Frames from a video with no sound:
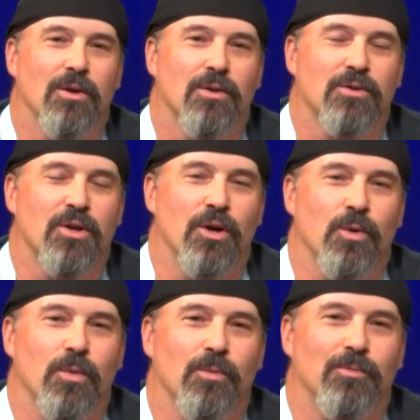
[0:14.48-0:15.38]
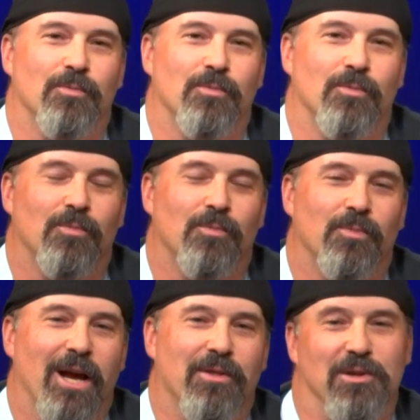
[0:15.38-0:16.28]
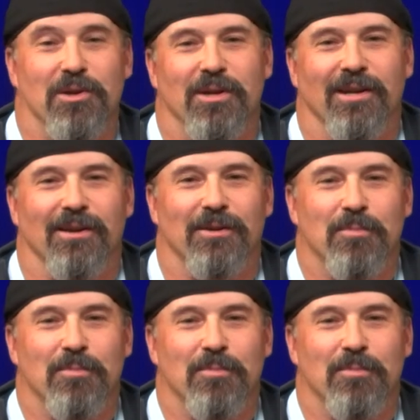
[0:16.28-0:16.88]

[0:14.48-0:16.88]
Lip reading: So now that you're here,